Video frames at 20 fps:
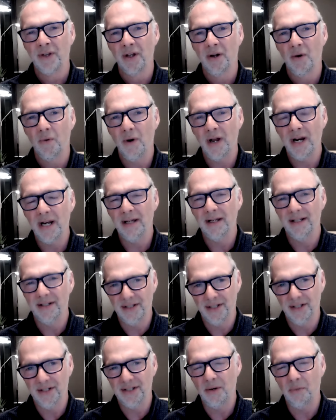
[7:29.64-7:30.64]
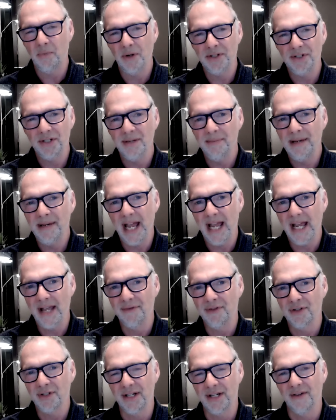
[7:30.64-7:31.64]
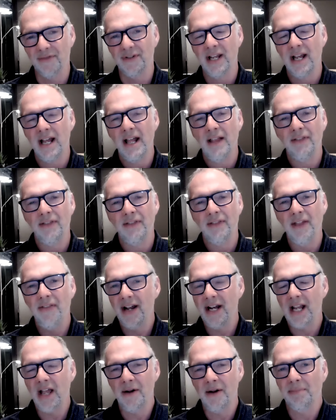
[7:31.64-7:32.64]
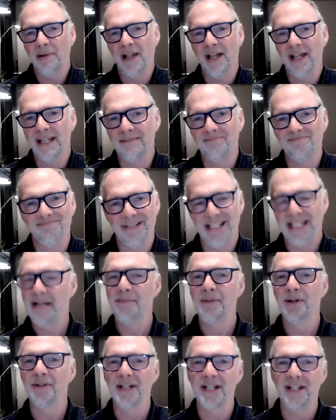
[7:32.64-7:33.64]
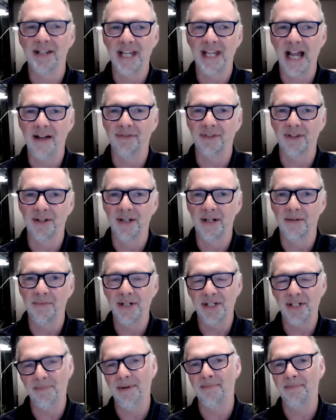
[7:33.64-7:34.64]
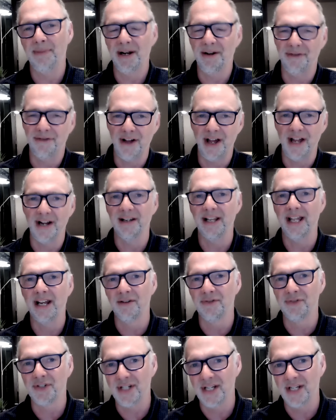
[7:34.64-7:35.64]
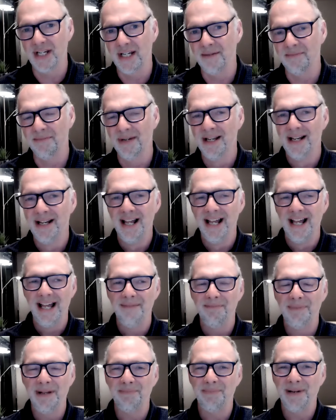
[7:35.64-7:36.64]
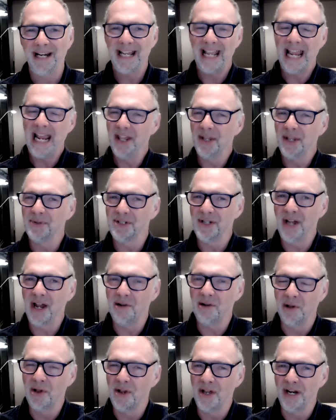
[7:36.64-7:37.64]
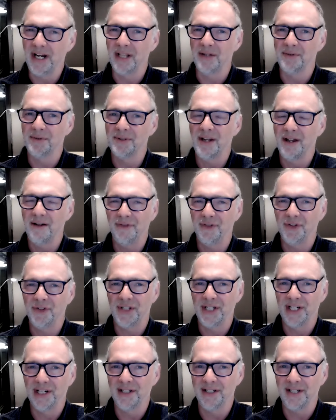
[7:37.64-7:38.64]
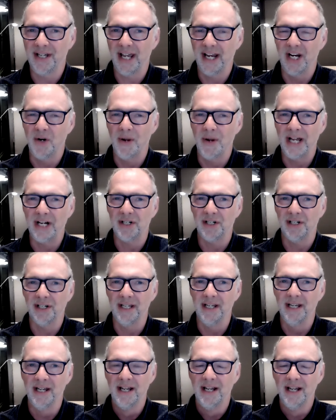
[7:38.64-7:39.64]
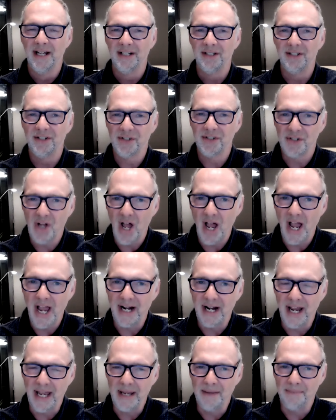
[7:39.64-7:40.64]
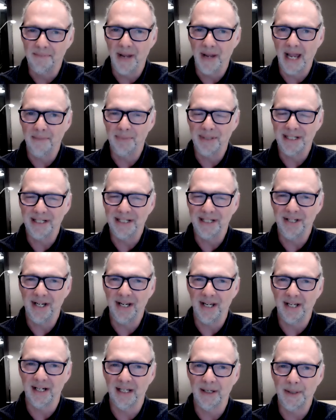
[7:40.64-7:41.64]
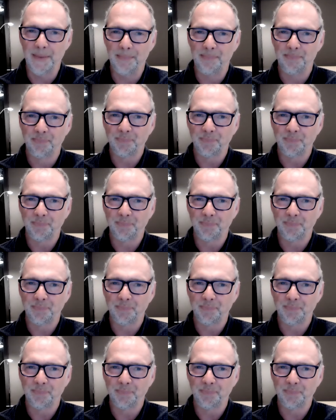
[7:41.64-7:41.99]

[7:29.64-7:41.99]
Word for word: what as you said, what's the behavior shift? Then they go and play team building in the afternoon, which would be a bit of fun, let off steam. But, but again, there was no learning. There was no facilitator to actually design a, a particular